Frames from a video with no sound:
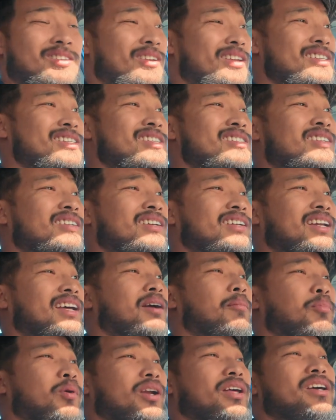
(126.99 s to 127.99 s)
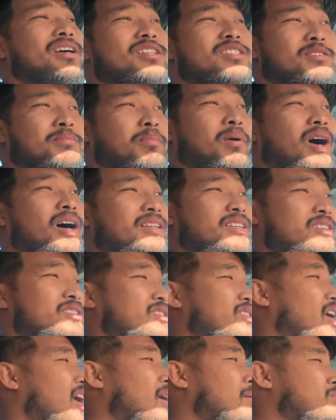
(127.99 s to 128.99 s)
so this is looking like a pretty good spot to
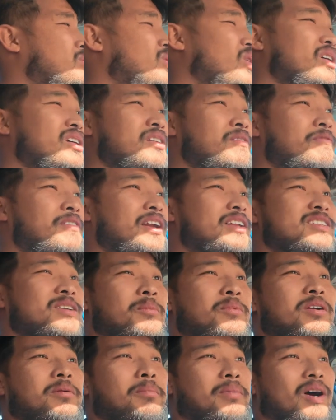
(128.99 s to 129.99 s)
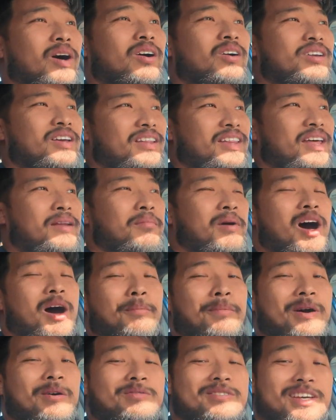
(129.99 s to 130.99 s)
stop, so I'm gonna find somewhere to park and then
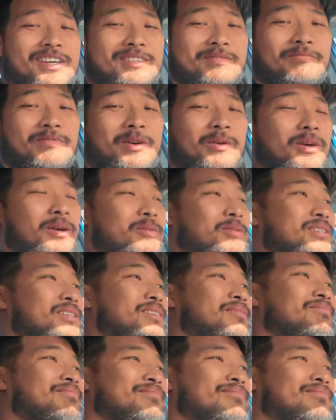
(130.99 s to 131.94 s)
hop out and take some photos.